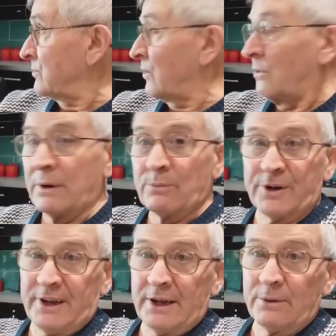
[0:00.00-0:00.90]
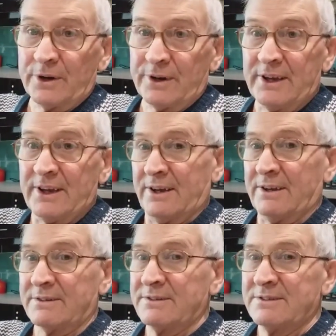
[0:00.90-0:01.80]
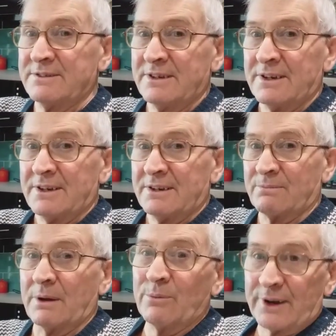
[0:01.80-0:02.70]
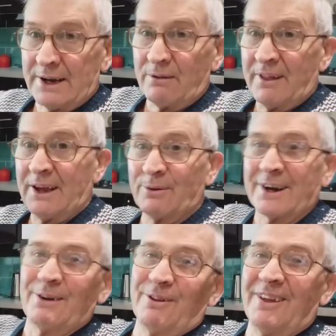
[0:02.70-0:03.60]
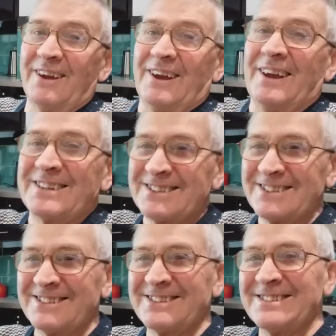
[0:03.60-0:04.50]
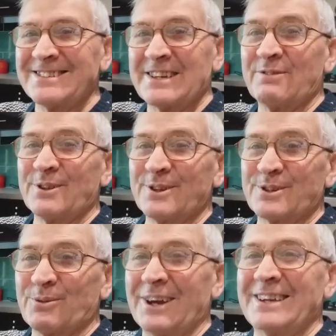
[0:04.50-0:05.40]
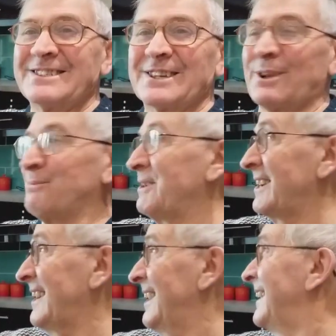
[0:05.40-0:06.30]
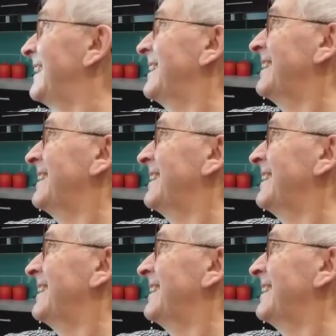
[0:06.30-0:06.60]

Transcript: So when we're here, we're here. When we're out there, we're out there. Never the twain shall meet.